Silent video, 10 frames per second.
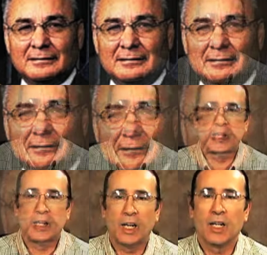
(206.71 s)
live
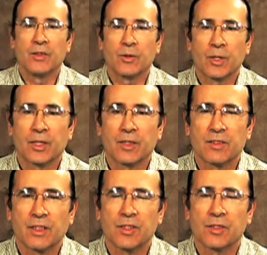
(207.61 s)
on the
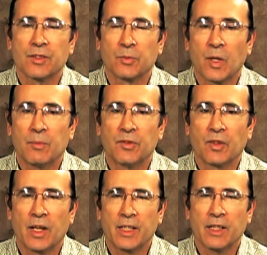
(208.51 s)
organization's
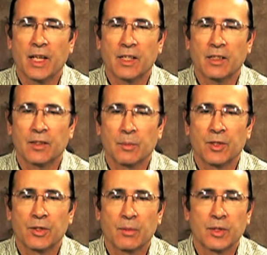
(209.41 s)
website at
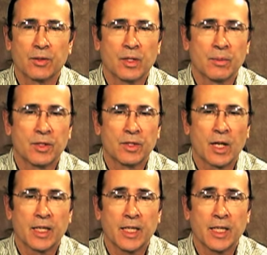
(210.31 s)
www.ncai.org